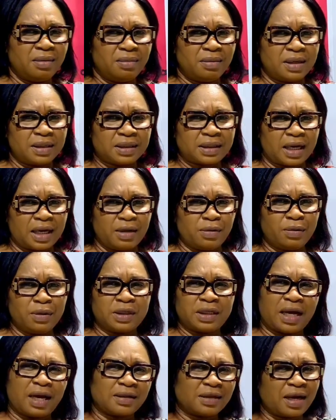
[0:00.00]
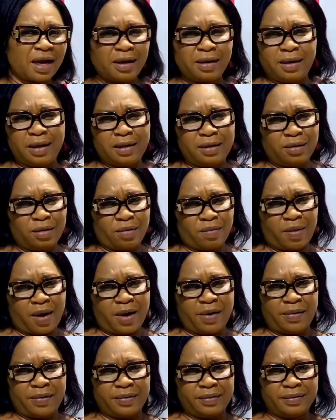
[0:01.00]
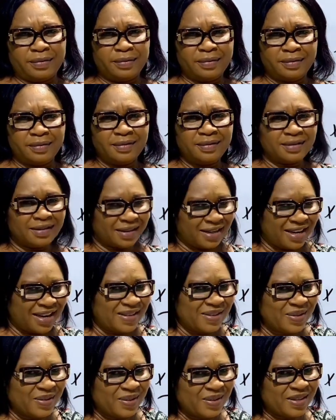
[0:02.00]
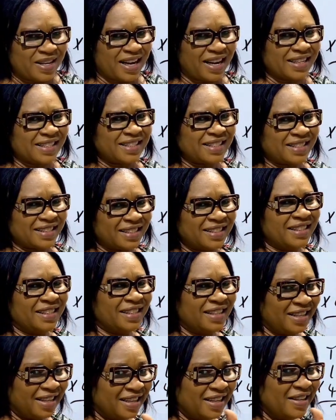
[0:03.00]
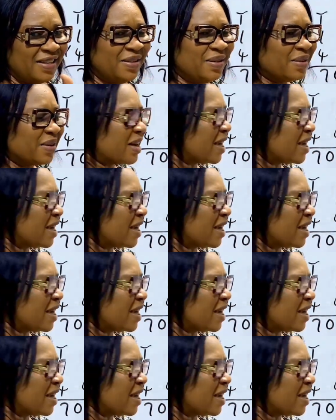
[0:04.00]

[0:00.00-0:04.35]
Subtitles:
mentally without handling your biro. Can you do that? You